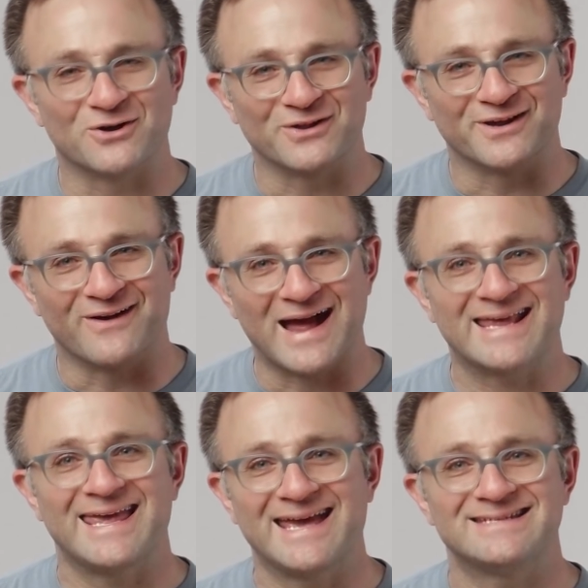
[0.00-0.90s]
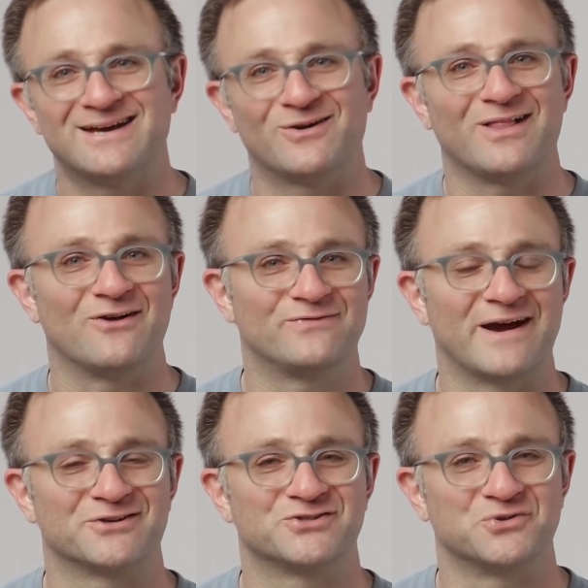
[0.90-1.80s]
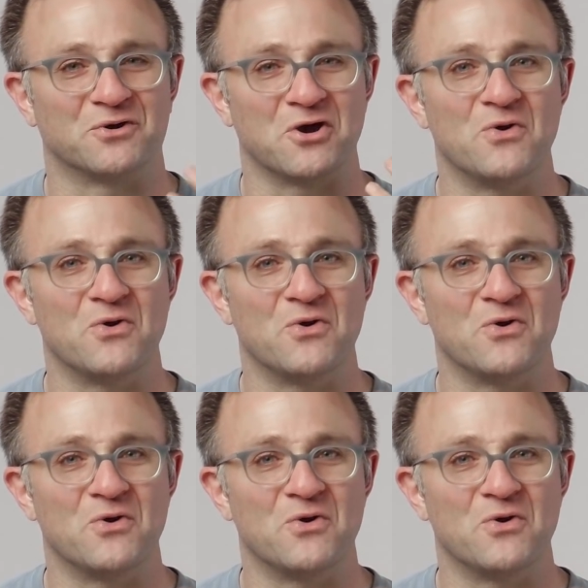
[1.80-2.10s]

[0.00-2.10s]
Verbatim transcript: earlier, I can't tell Cloud Firestore,